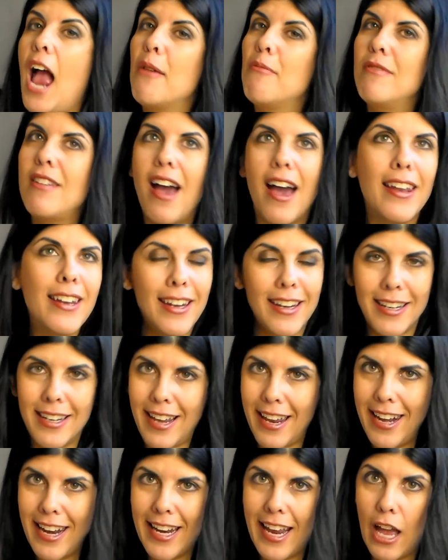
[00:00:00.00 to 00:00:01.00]
I'm not
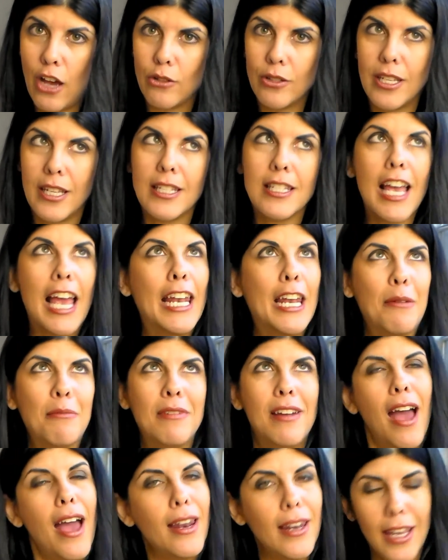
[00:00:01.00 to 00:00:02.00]
an accountant, and
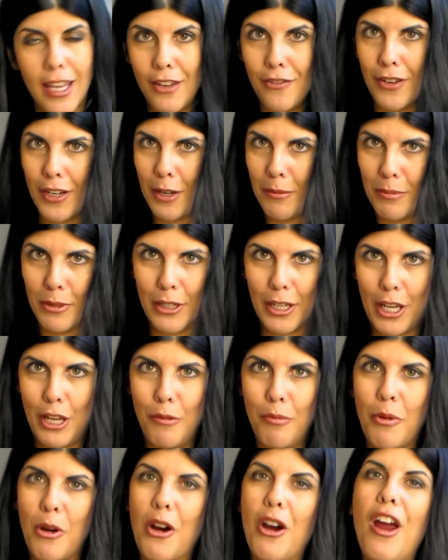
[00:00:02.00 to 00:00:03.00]
I'm not even a
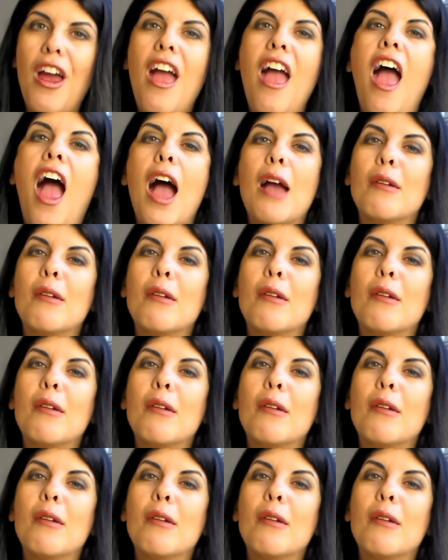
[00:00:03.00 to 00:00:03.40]
bookkeeper.